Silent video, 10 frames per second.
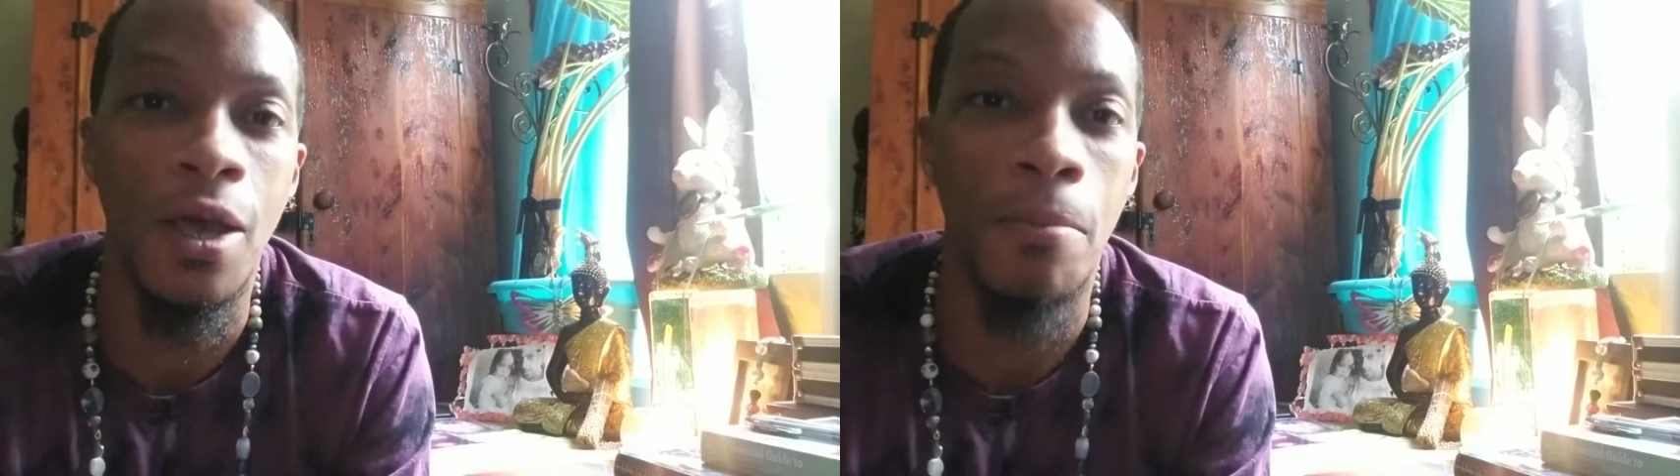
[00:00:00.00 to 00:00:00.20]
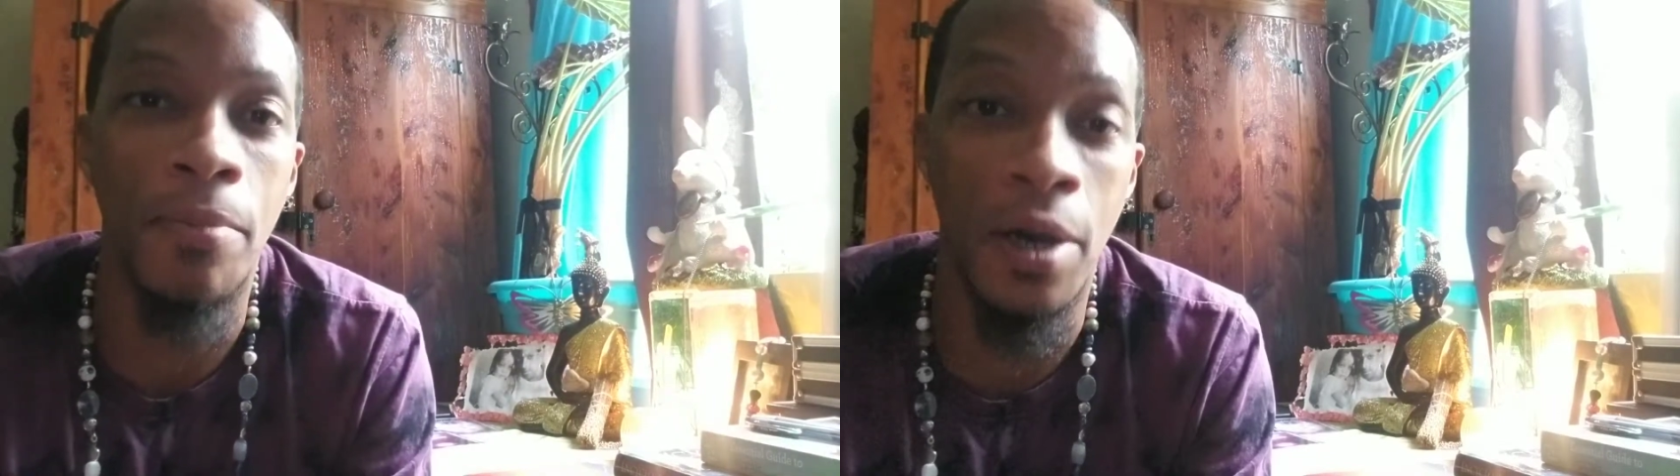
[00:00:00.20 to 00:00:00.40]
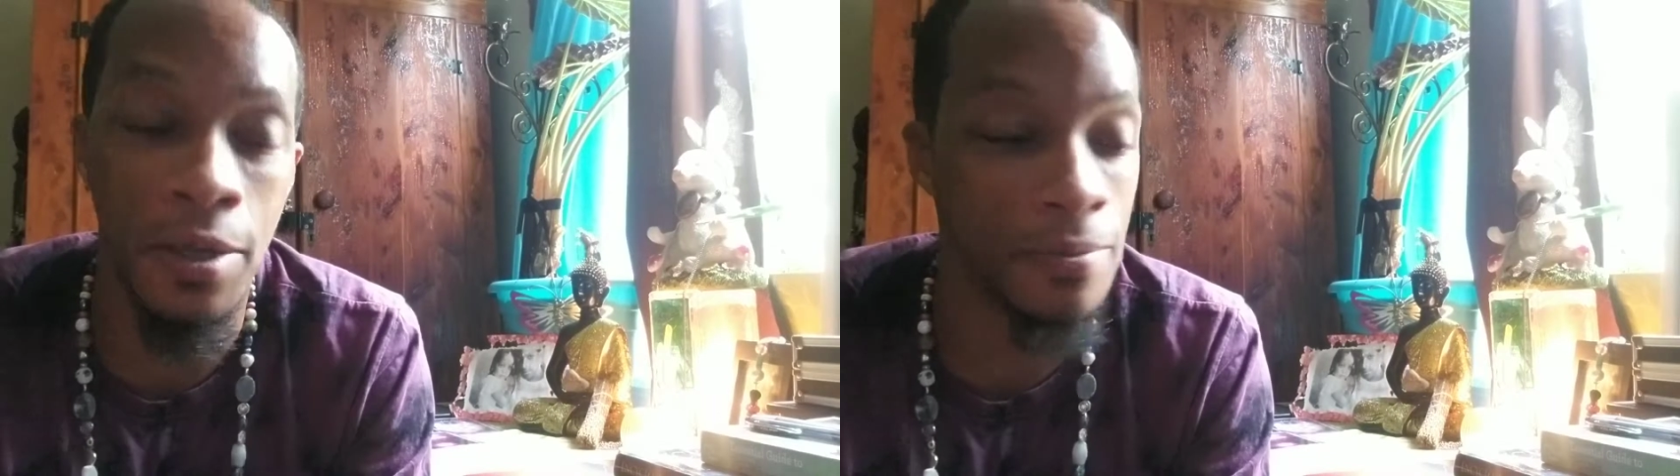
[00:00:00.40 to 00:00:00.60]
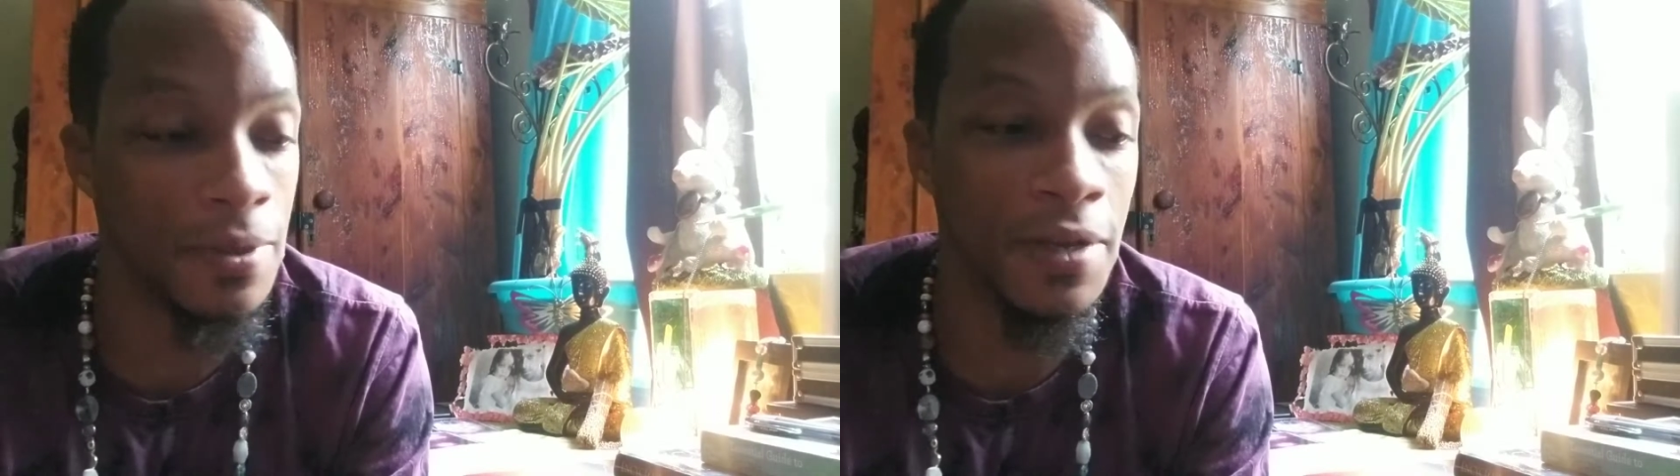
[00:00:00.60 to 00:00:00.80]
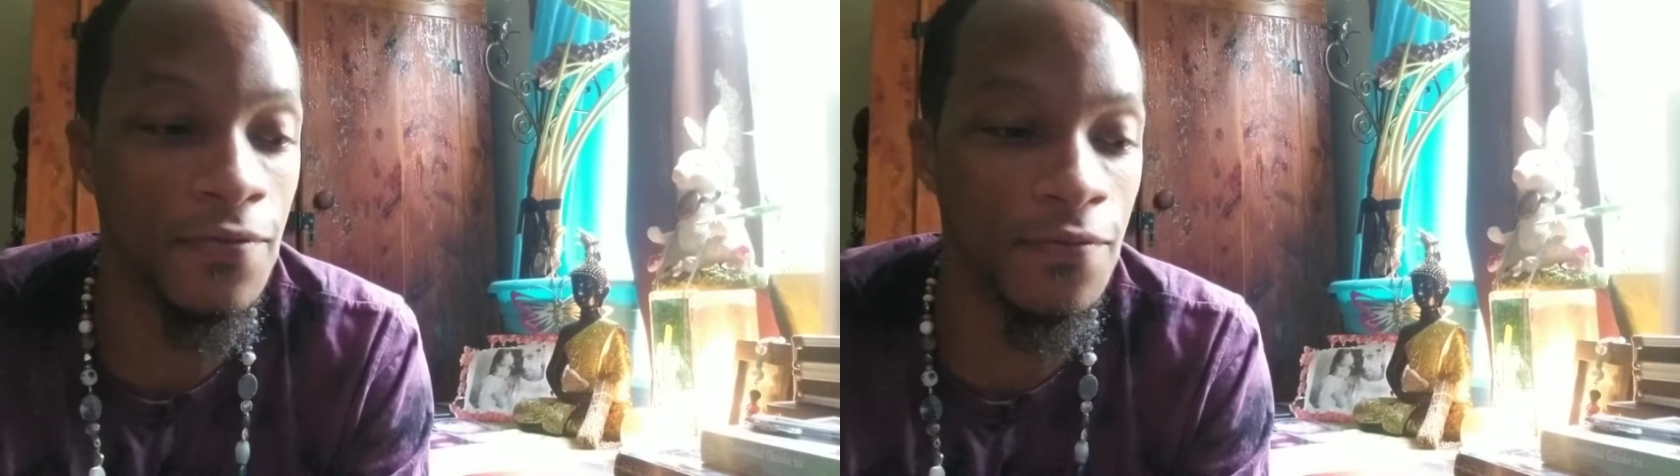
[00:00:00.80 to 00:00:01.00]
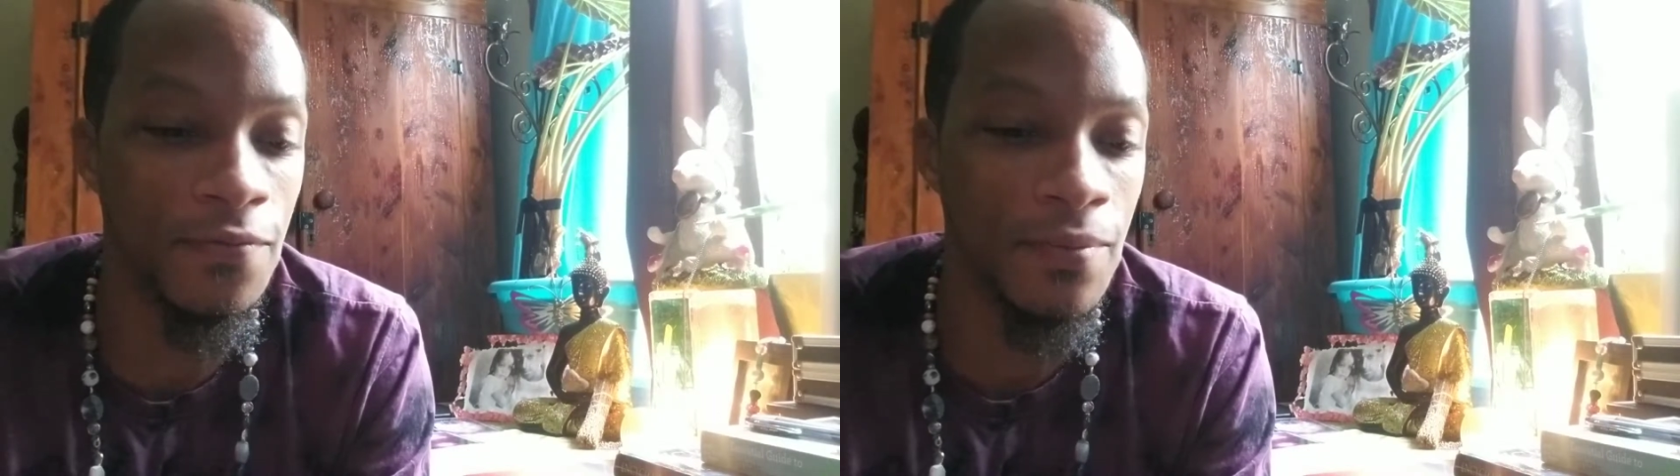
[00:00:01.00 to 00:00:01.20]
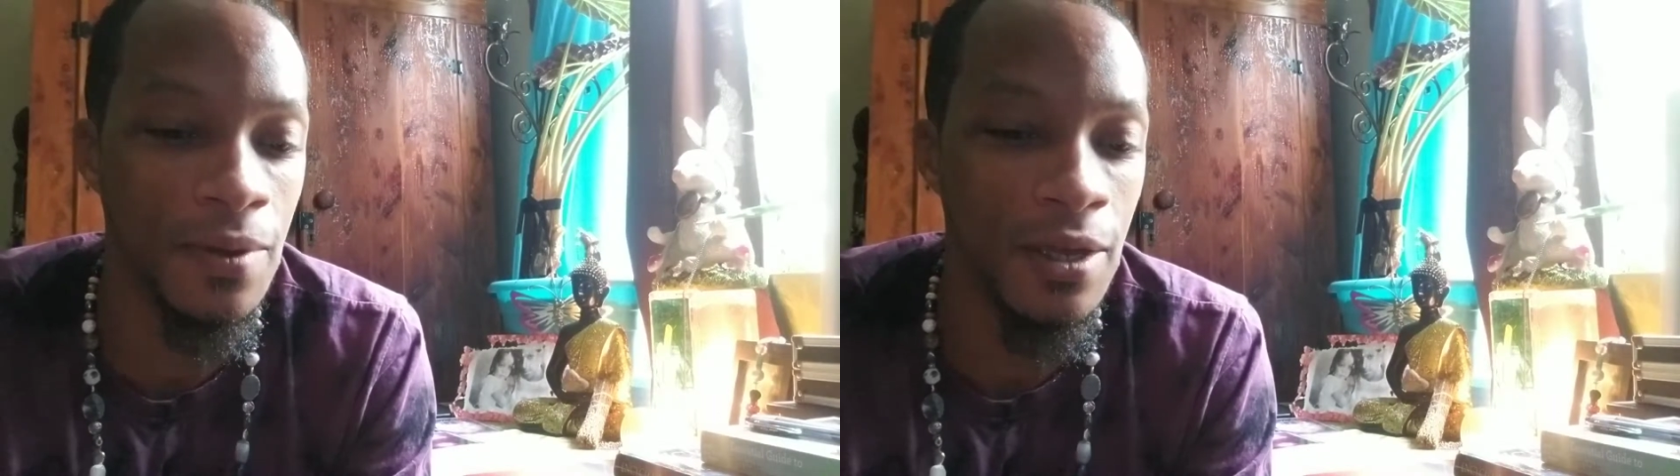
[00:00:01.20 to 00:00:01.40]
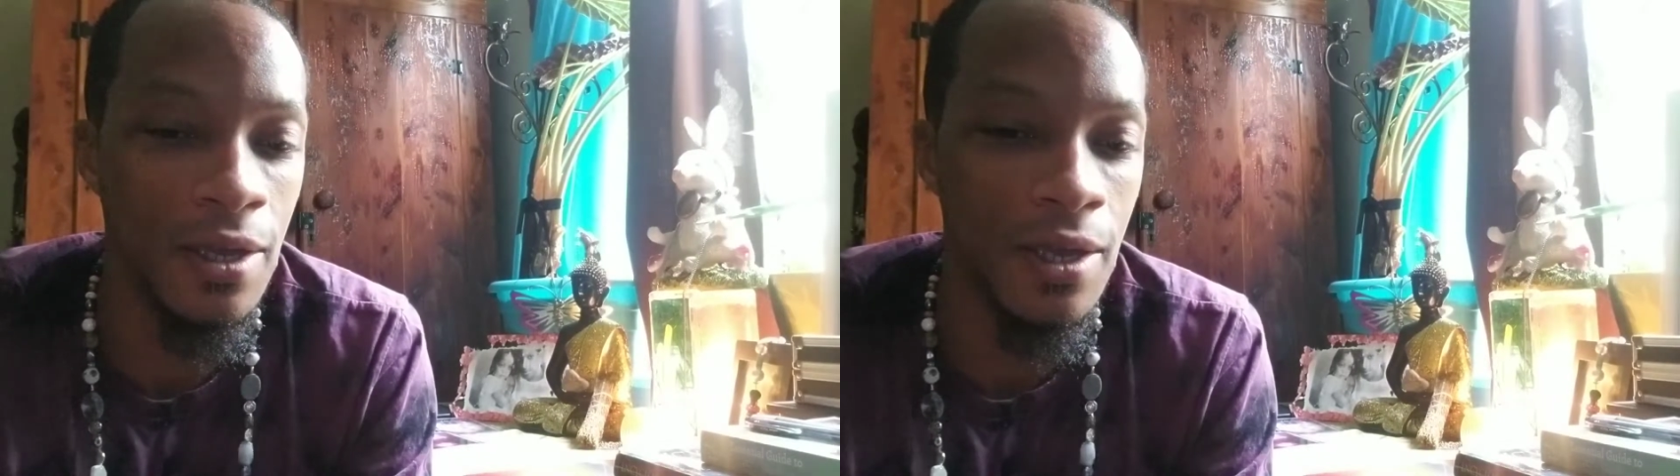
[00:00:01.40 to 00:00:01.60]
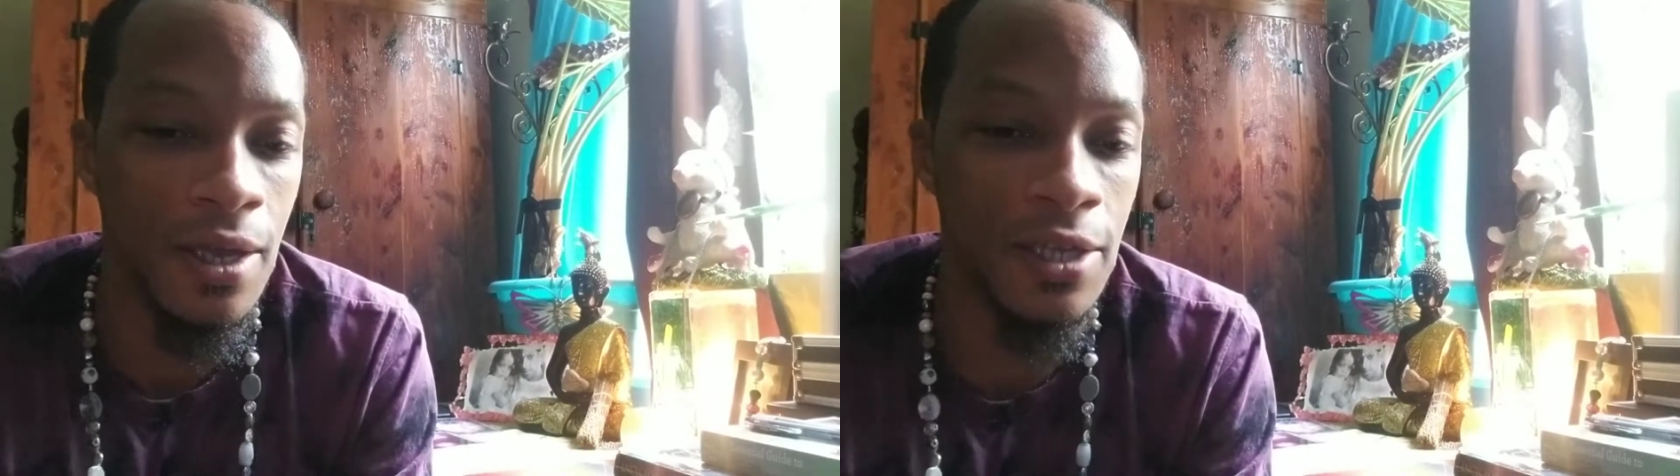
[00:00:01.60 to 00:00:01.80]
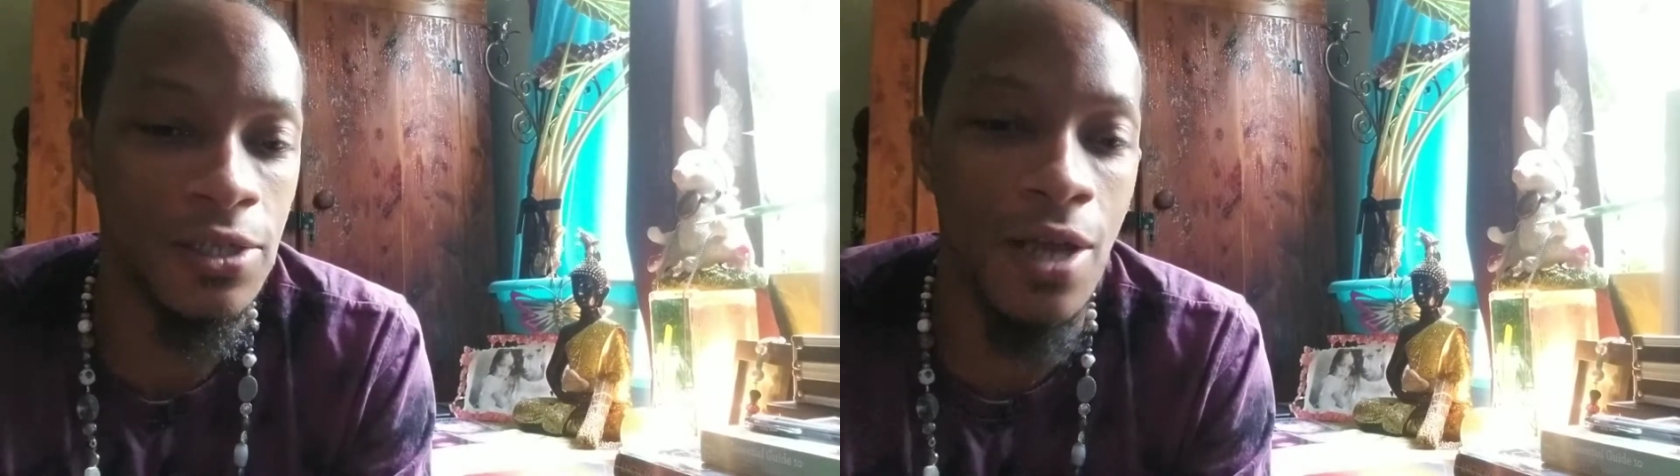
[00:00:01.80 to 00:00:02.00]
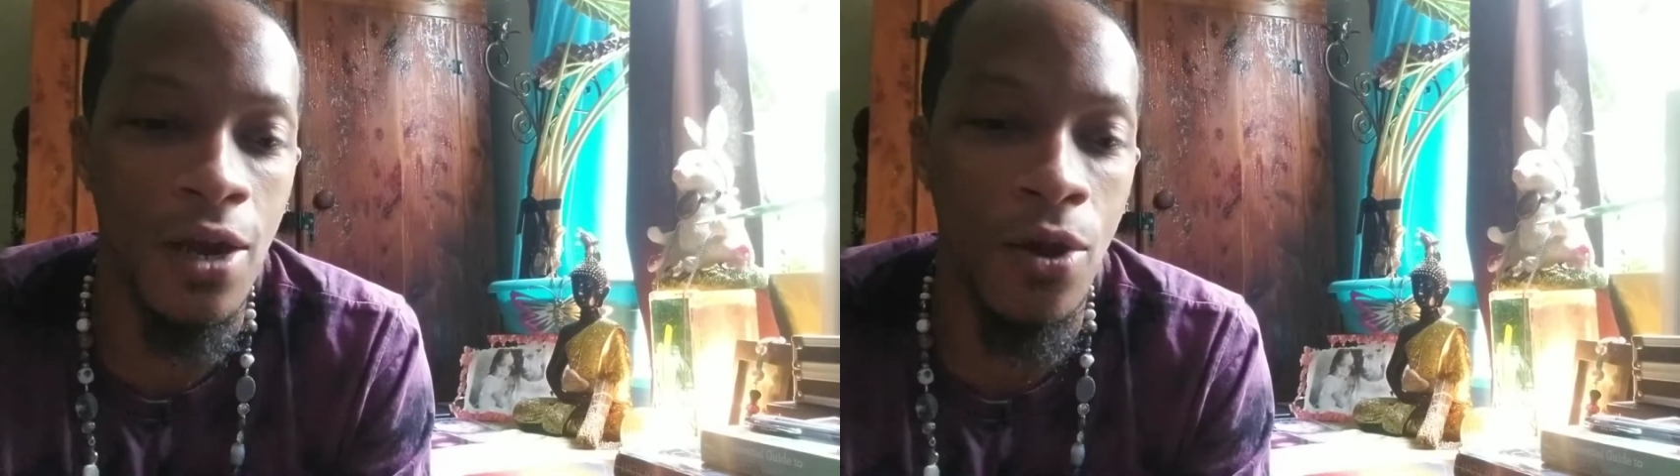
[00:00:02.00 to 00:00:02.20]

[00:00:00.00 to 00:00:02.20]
But if it's not